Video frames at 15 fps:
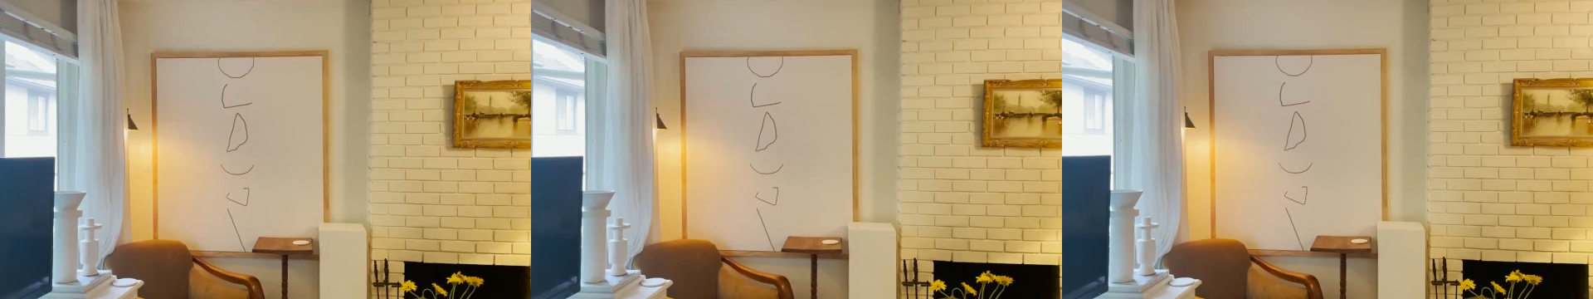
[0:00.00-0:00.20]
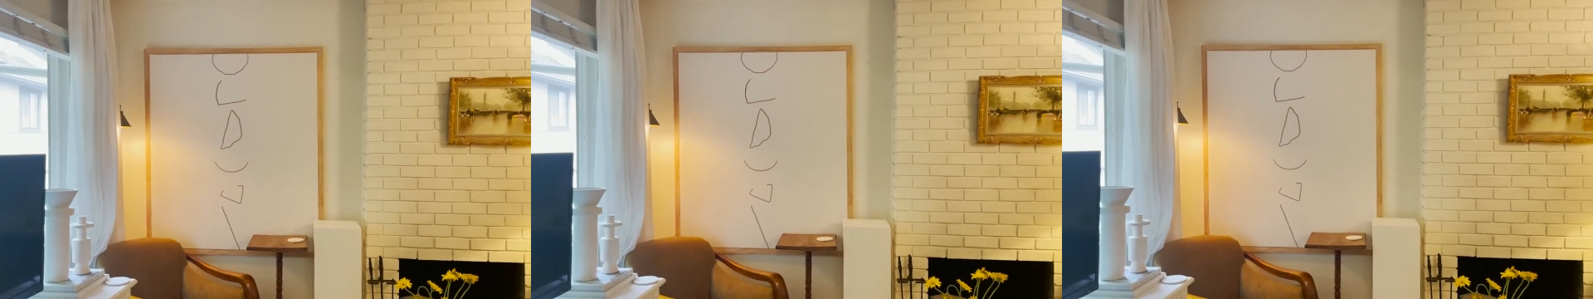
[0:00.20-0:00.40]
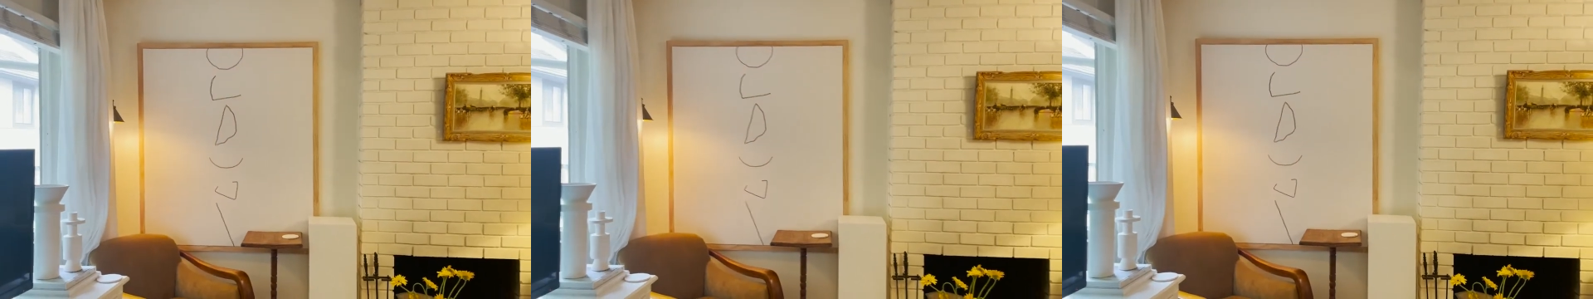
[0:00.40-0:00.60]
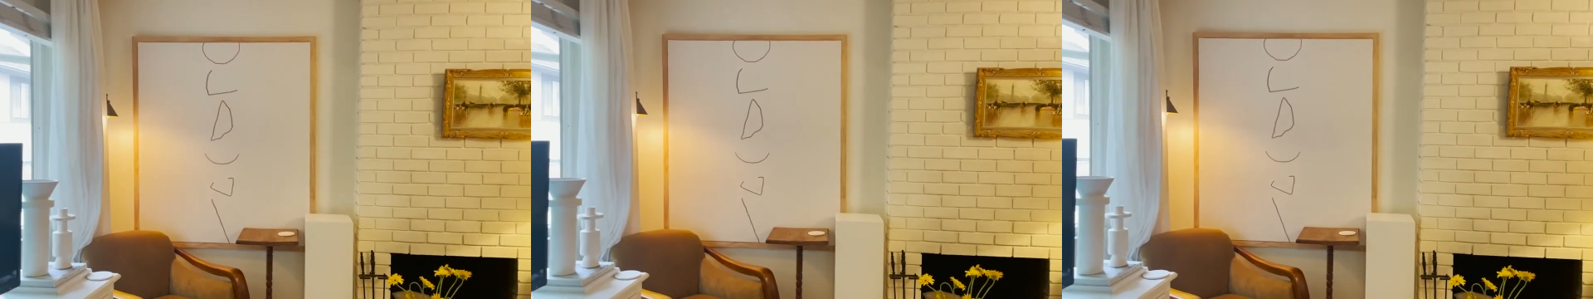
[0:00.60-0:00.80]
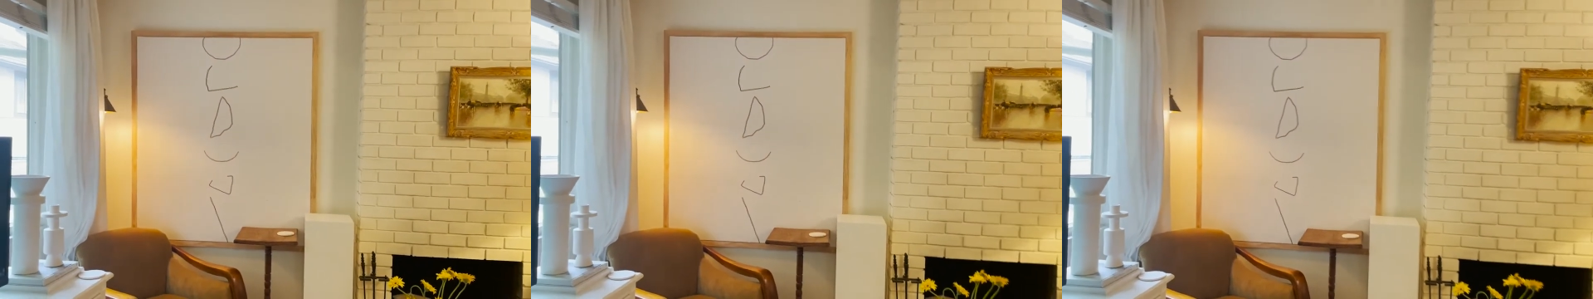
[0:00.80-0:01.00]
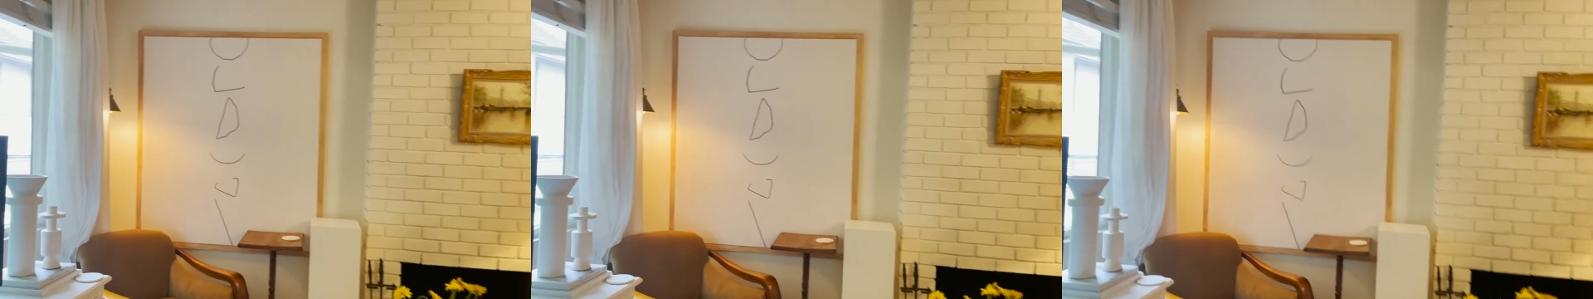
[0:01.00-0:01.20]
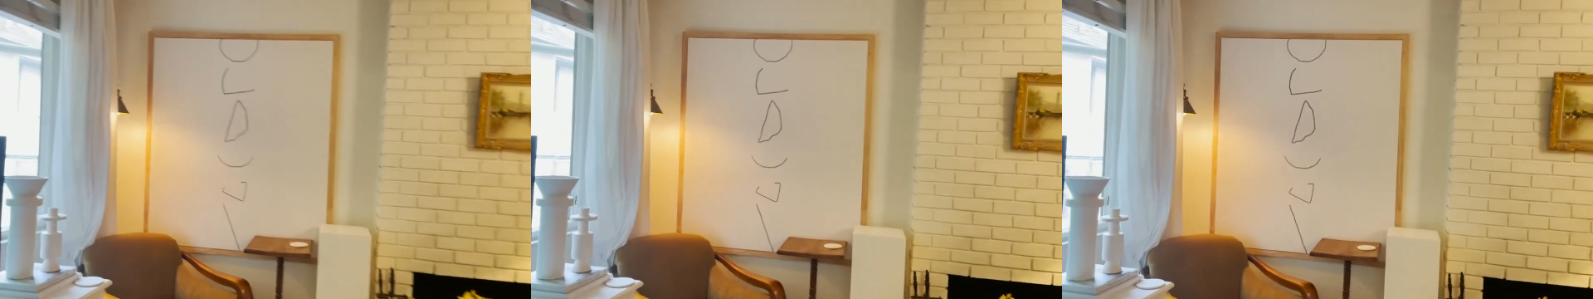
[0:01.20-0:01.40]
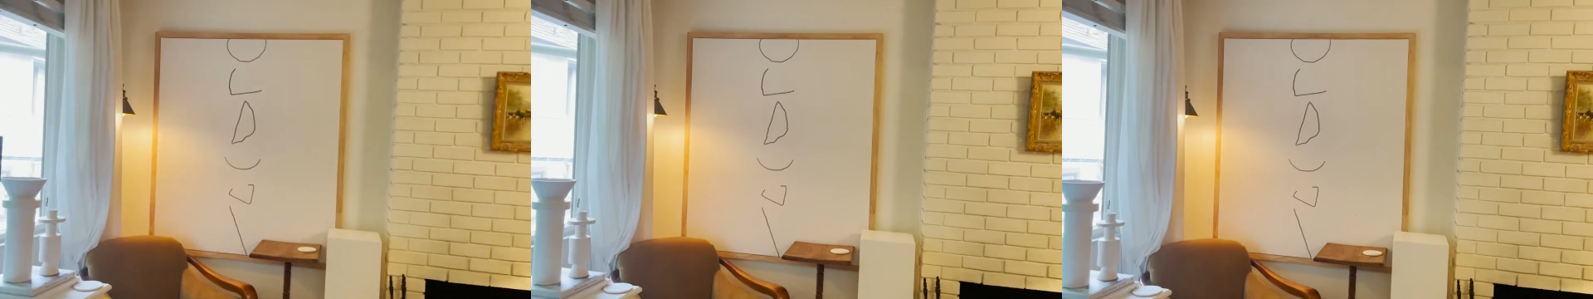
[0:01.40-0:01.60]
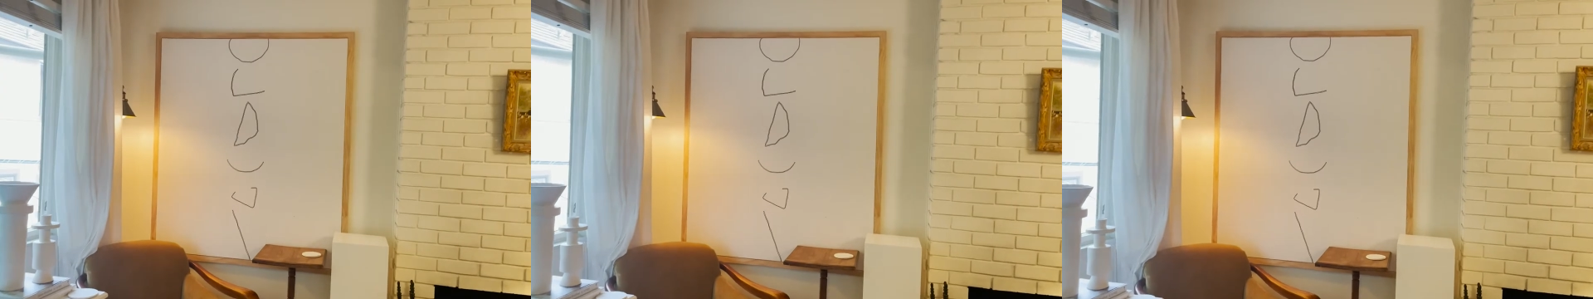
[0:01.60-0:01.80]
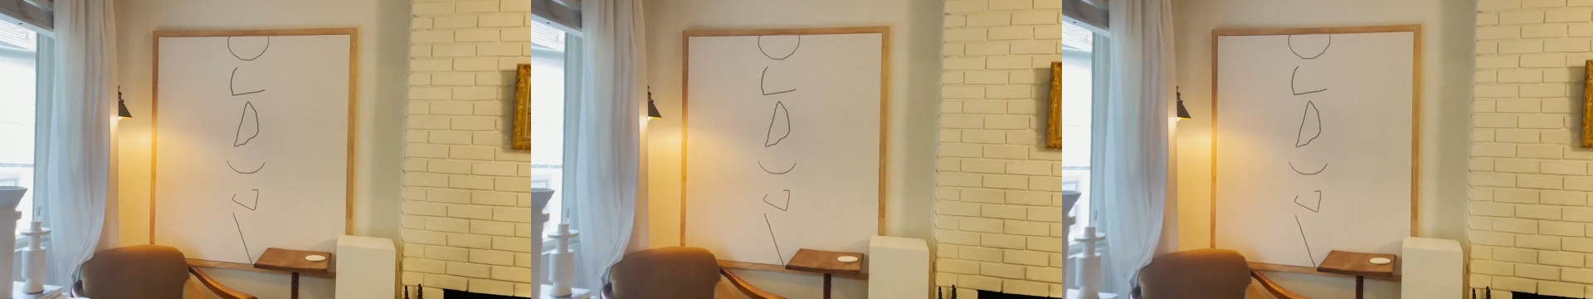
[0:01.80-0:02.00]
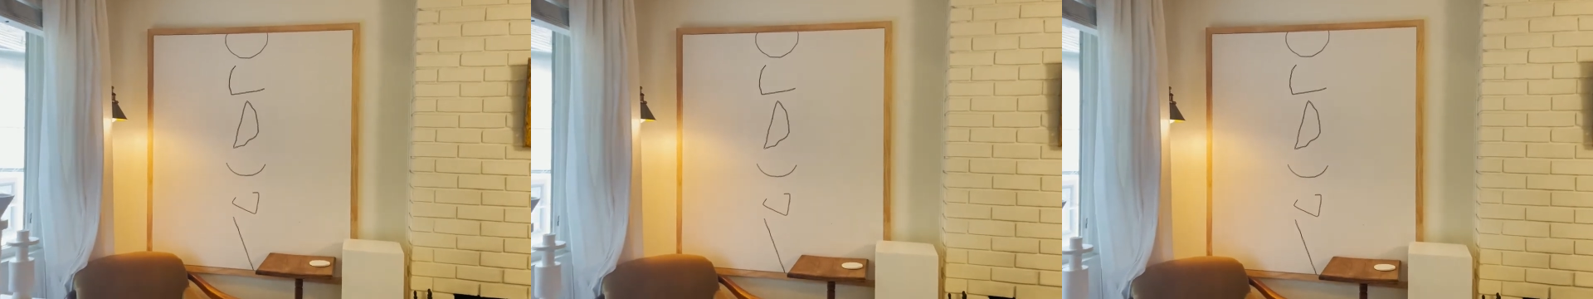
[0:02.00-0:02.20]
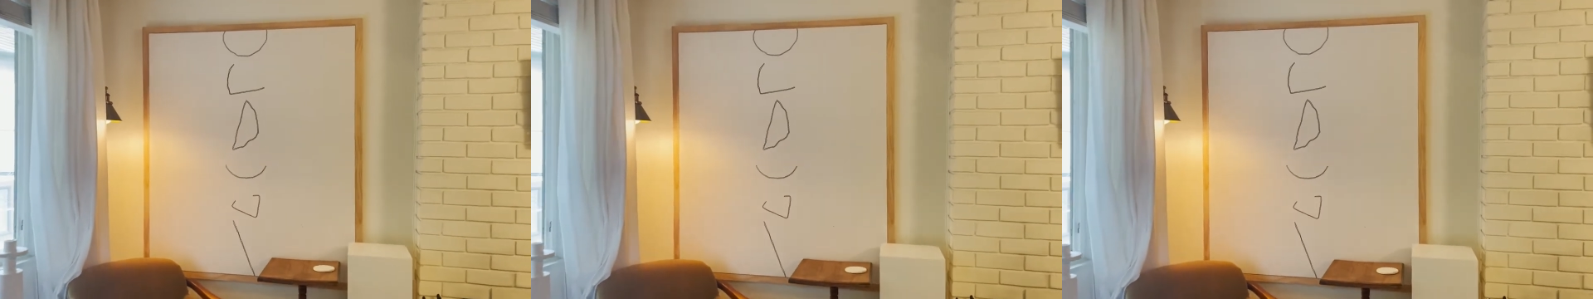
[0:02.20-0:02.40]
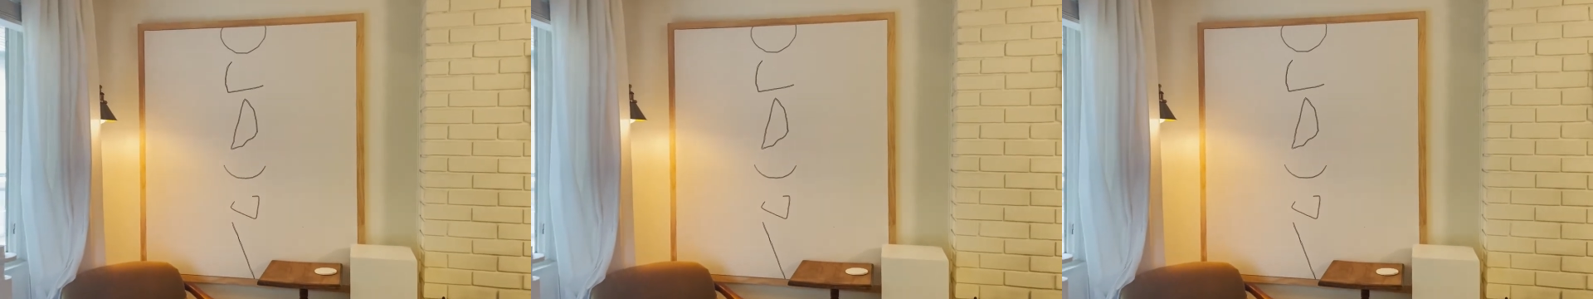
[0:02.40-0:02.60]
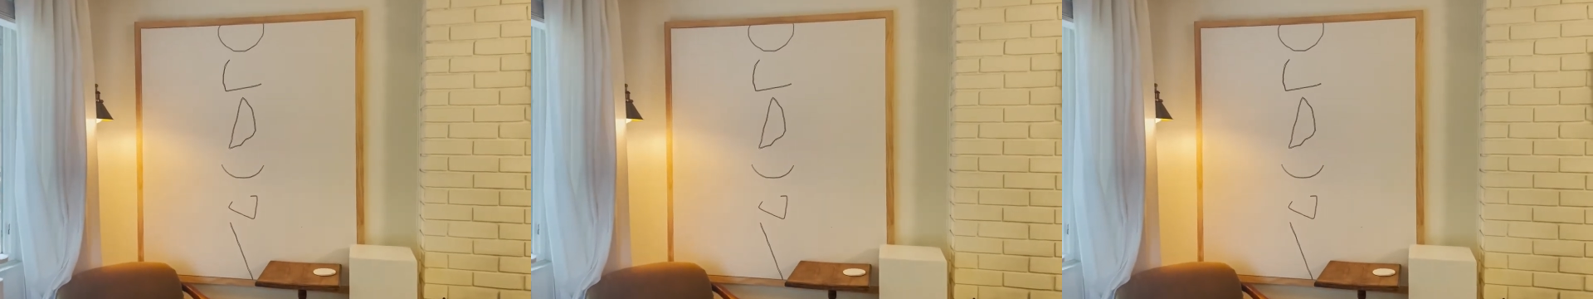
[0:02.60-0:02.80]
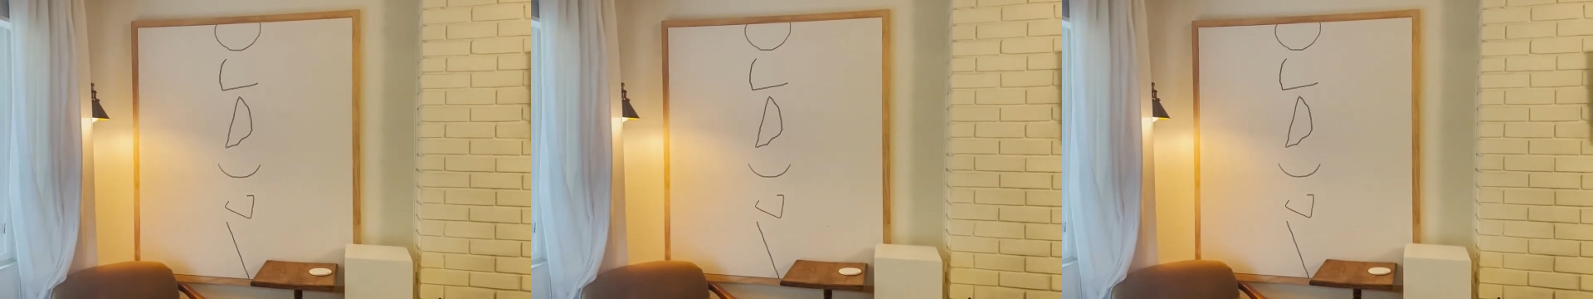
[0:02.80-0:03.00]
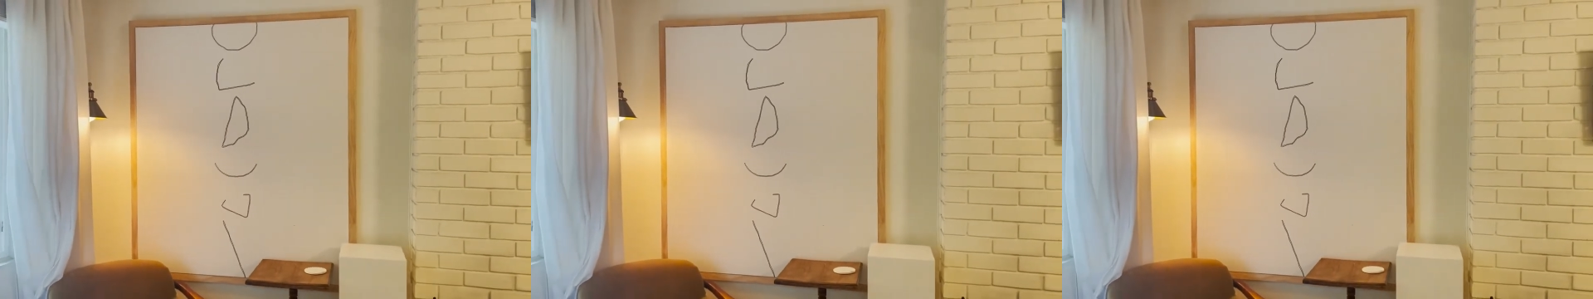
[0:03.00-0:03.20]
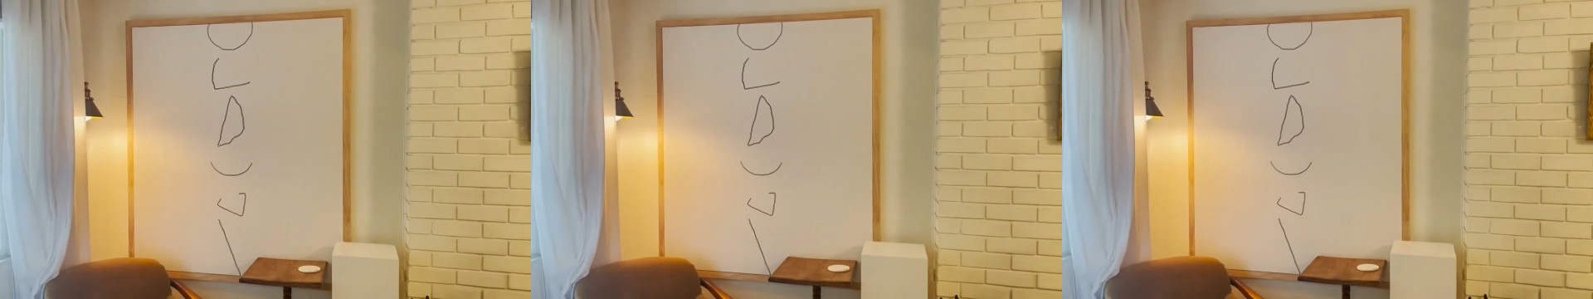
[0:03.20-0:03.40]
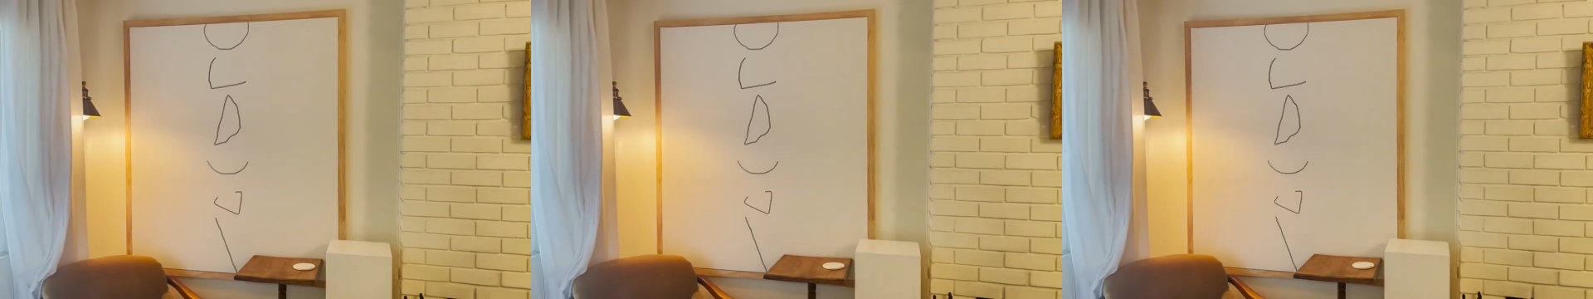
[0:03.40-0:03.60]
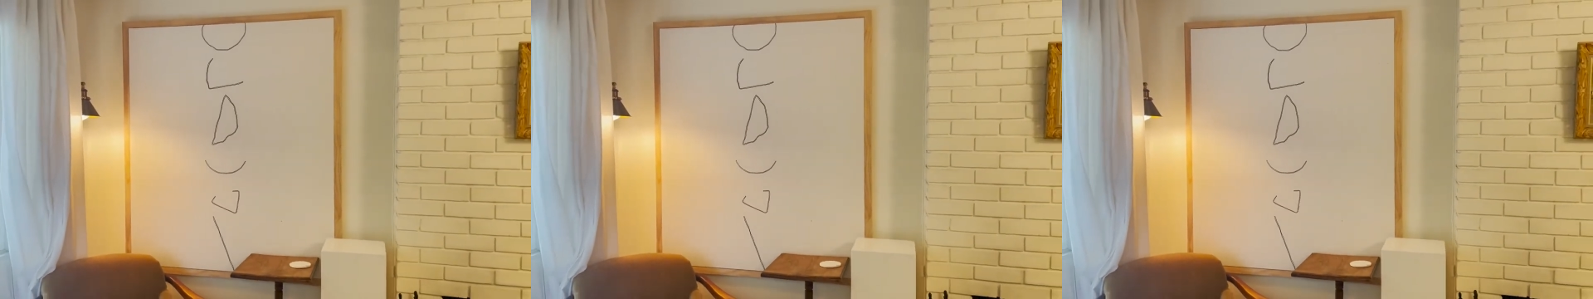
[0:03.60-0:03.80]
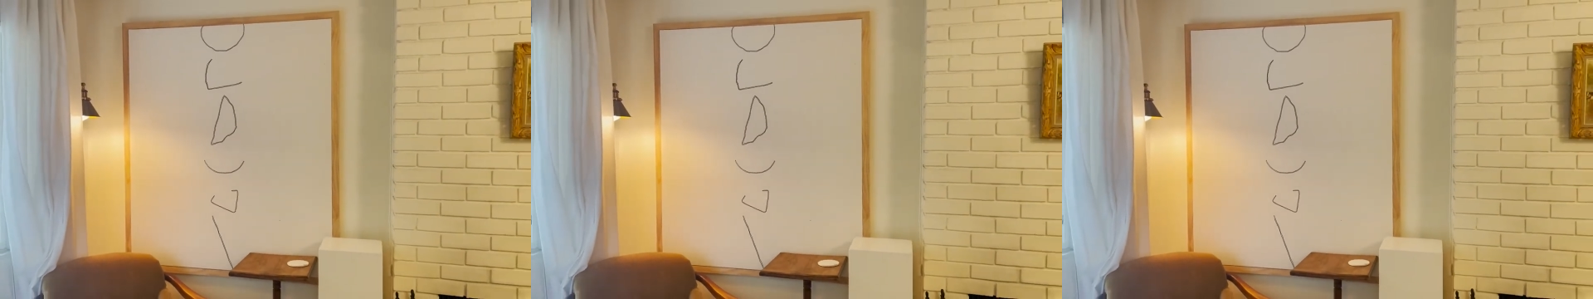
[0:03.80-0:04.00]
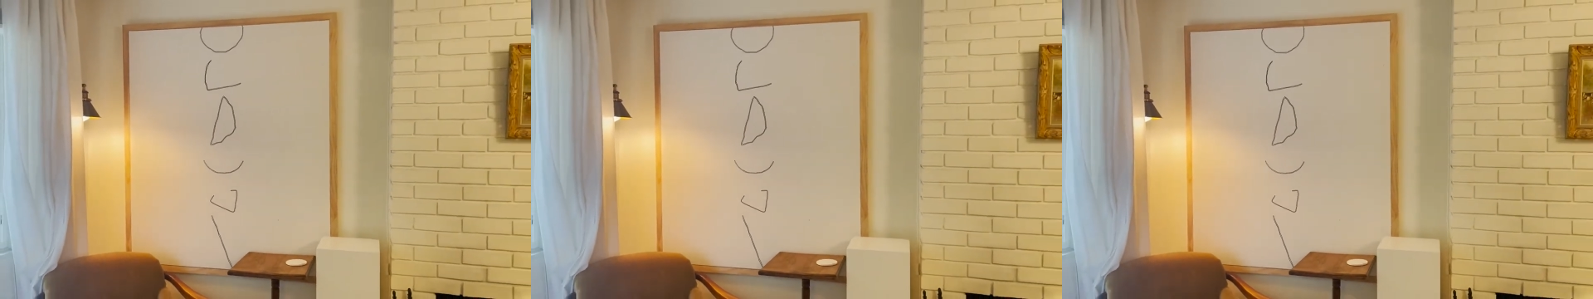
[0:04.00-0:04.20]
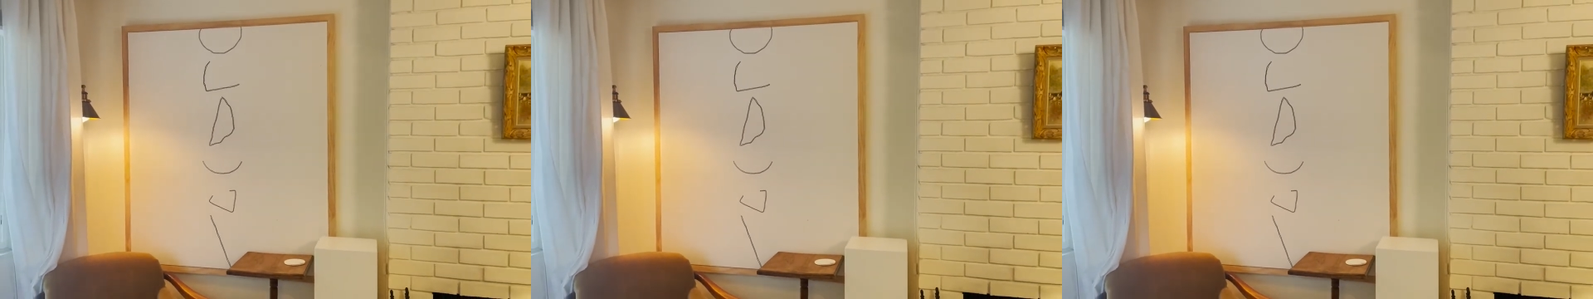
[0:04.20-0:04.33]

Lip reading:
Nobody's mouth can be seen.